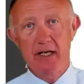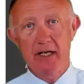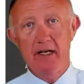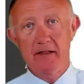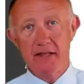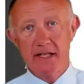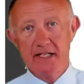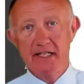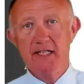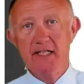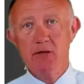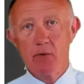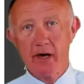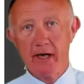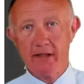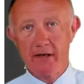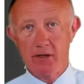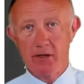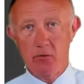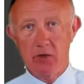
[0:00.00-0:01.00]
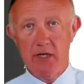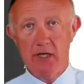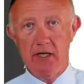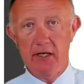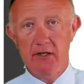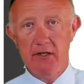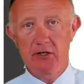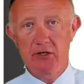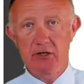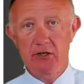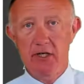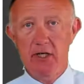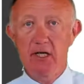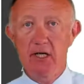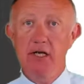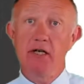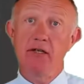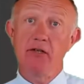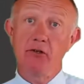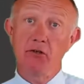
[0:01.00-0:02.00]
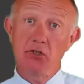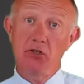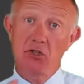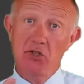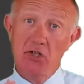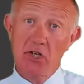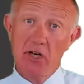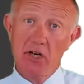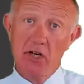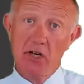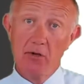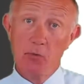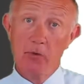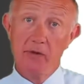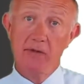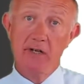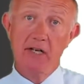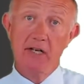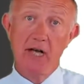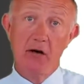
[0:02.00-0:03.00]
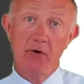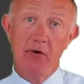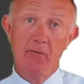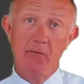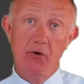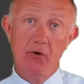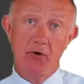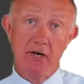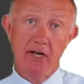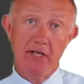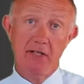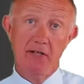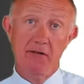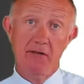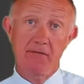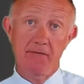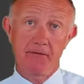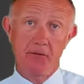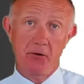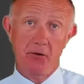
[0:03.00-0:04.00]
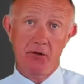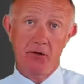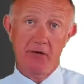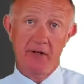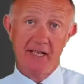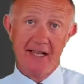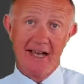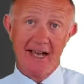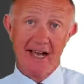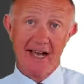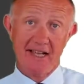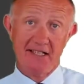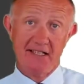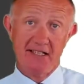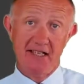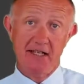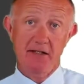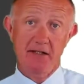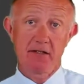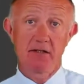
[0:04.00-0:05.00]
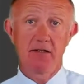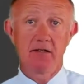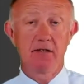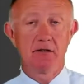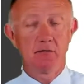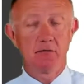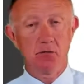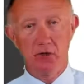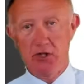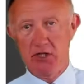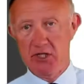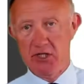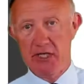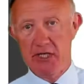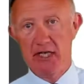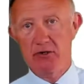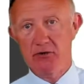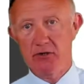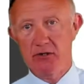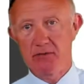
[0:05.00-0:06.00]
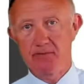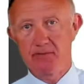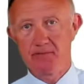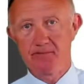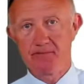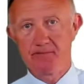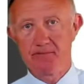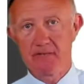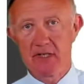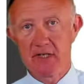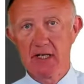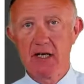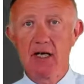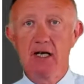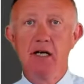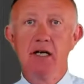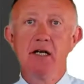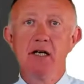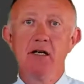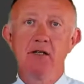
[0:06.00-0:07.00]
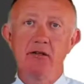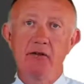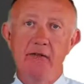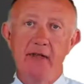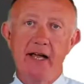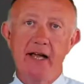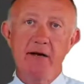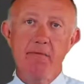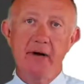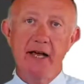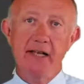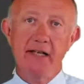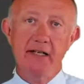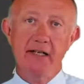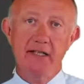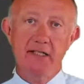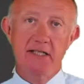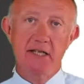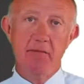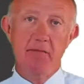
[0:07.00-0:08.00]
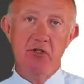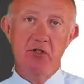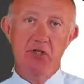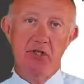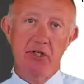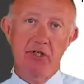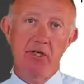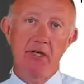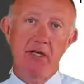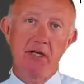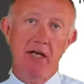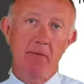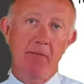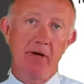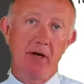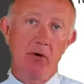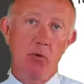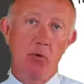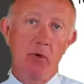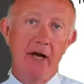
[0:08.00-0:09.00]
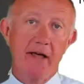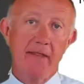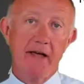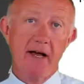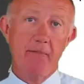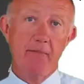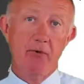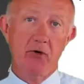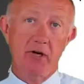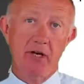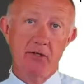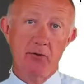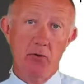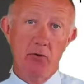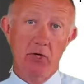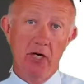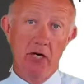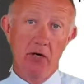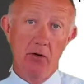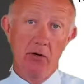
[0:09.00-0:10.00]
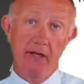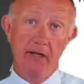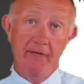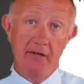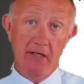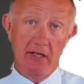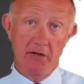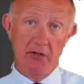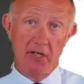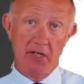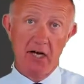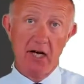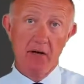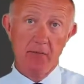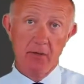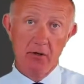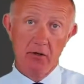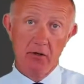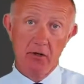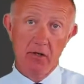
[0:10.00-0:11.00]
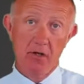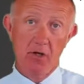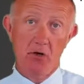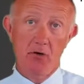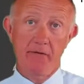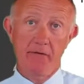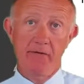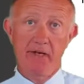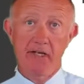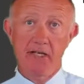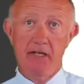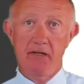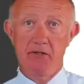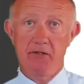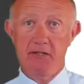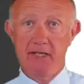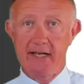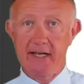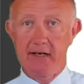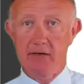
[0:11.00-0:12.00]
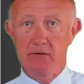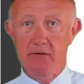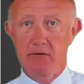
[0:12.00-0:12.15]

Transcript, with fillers: This is the way that it works. You start with the current price for the asset, which is 100. You then make an assumption about where that price will go, if it goes up or if it goes down.